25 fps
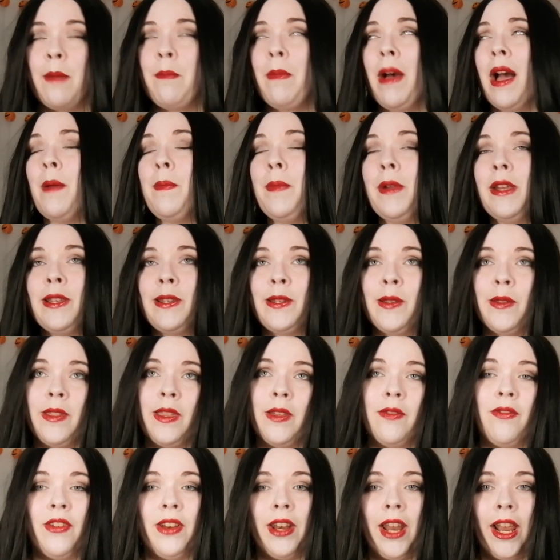it might be
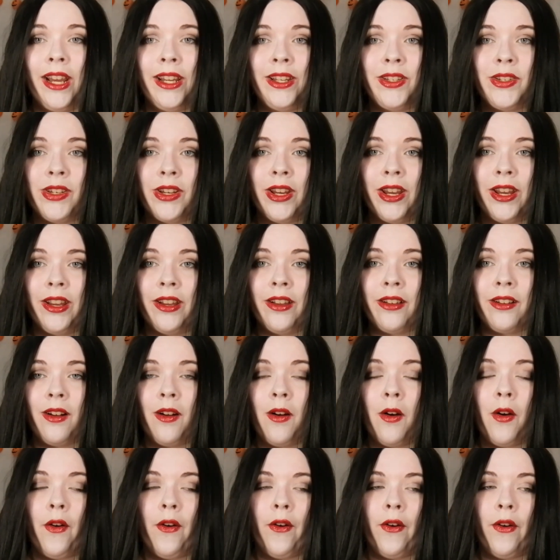something for next year,
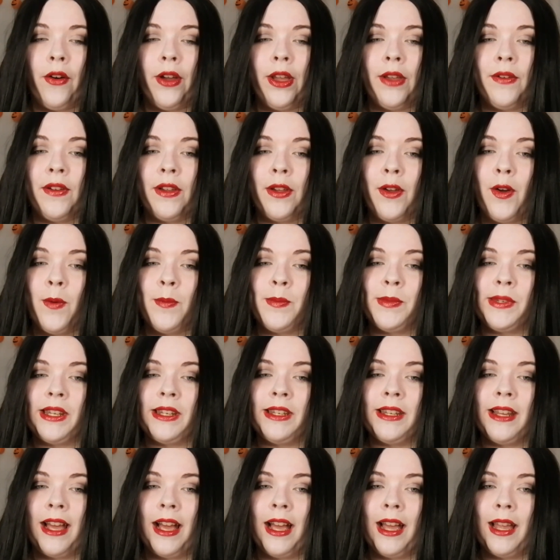or if it comes
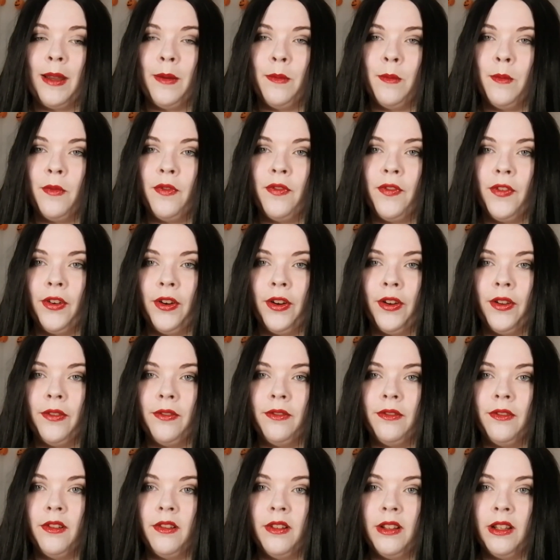in time
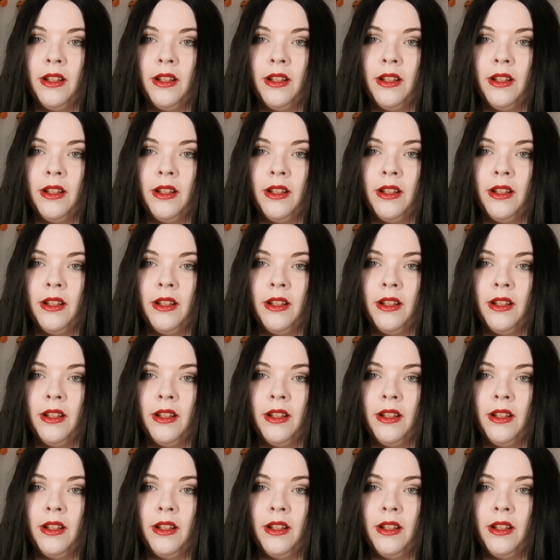for